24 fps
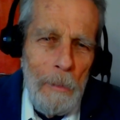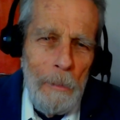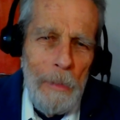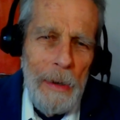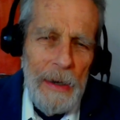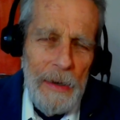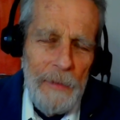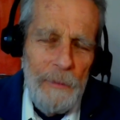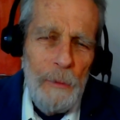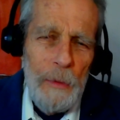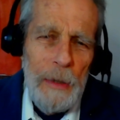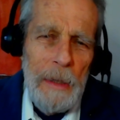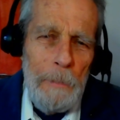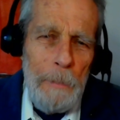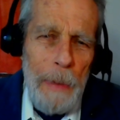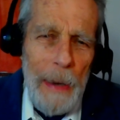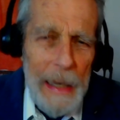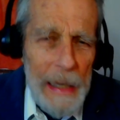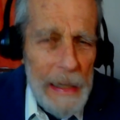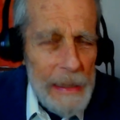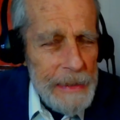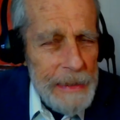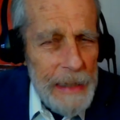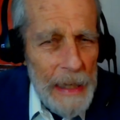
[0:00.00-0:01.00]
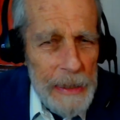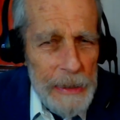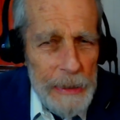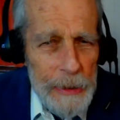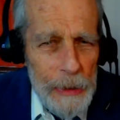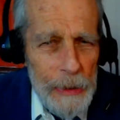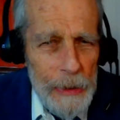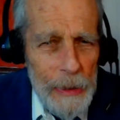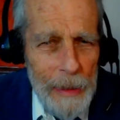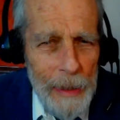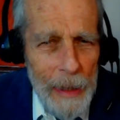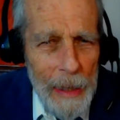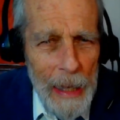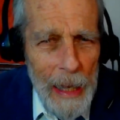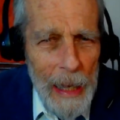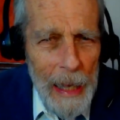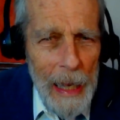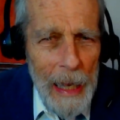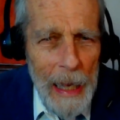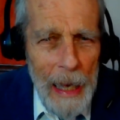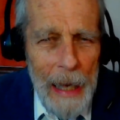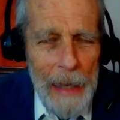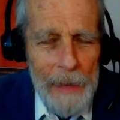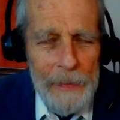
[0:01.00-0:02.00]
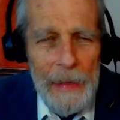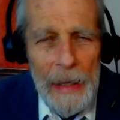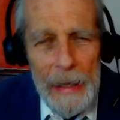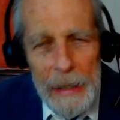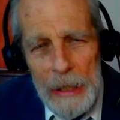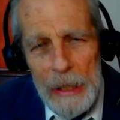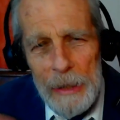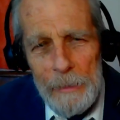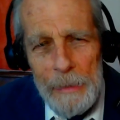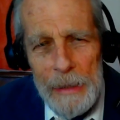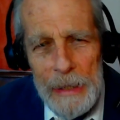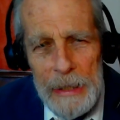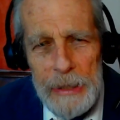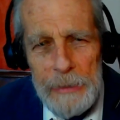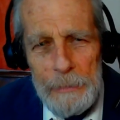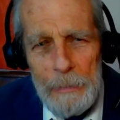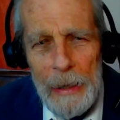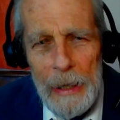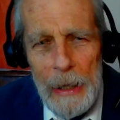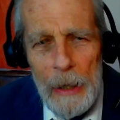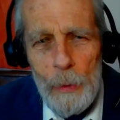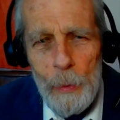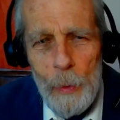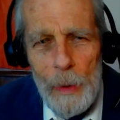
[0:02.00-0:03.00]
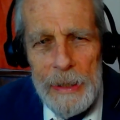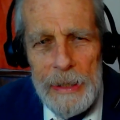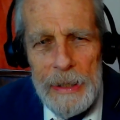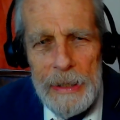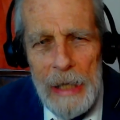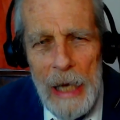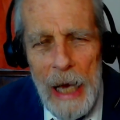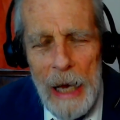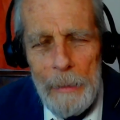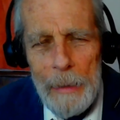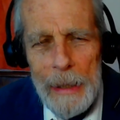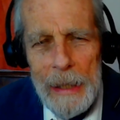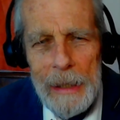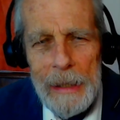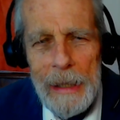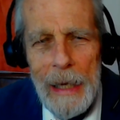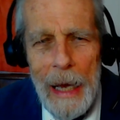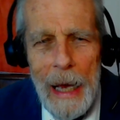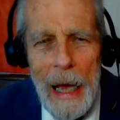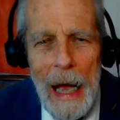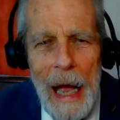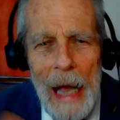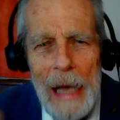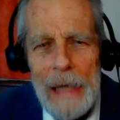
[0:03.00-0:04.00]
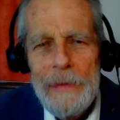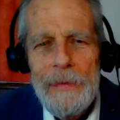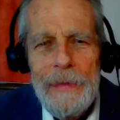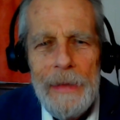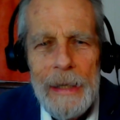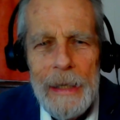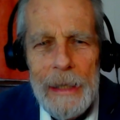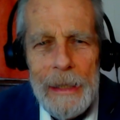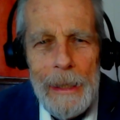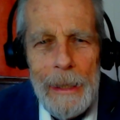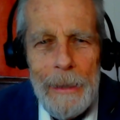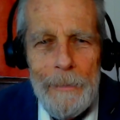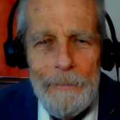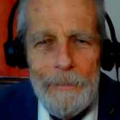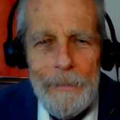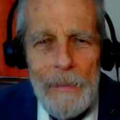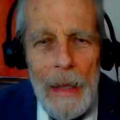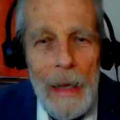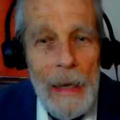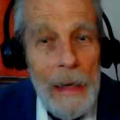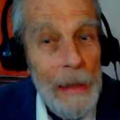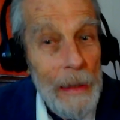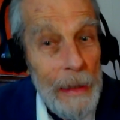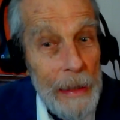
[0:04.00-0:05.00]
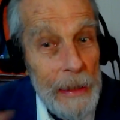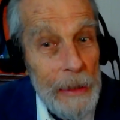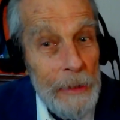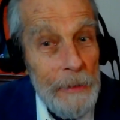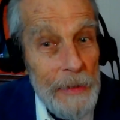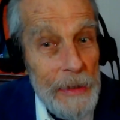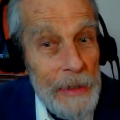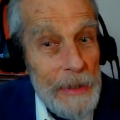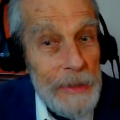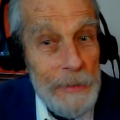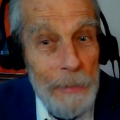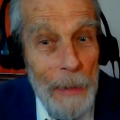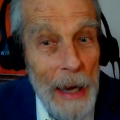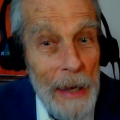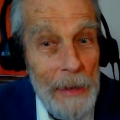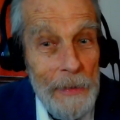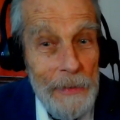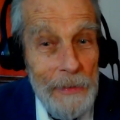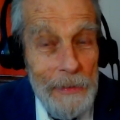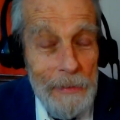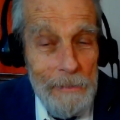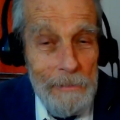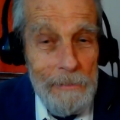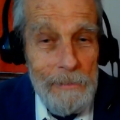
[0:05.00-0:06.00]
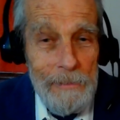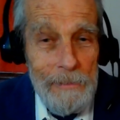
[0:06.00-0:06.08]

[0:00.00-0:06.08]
But if we pay attention, they could be spared what's coming, I think, later this month,